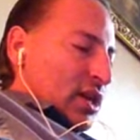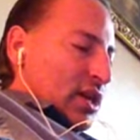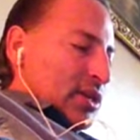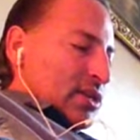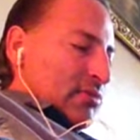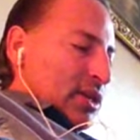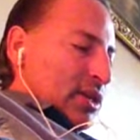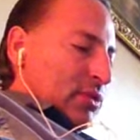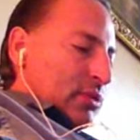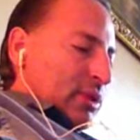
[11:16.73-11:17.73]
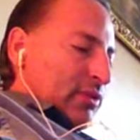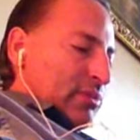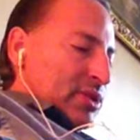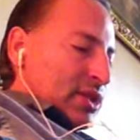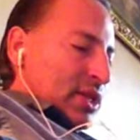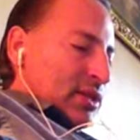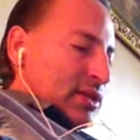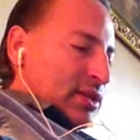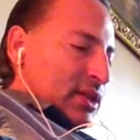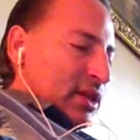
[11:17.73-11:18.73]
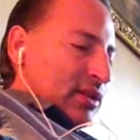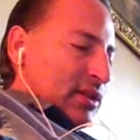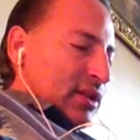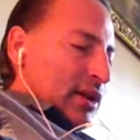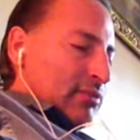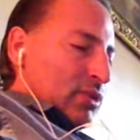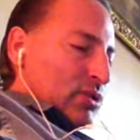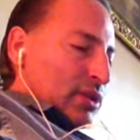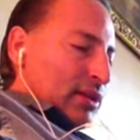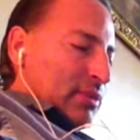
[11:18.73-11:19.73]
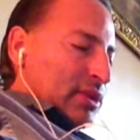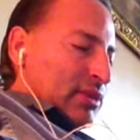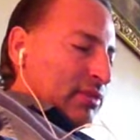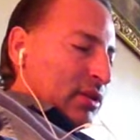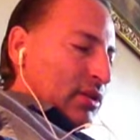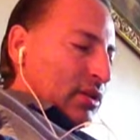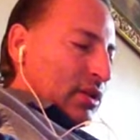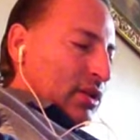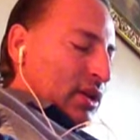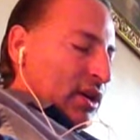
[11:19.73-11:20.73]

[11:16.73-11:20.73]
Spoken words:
His dominion will be from sea to sea, to the utmost limits of the earth.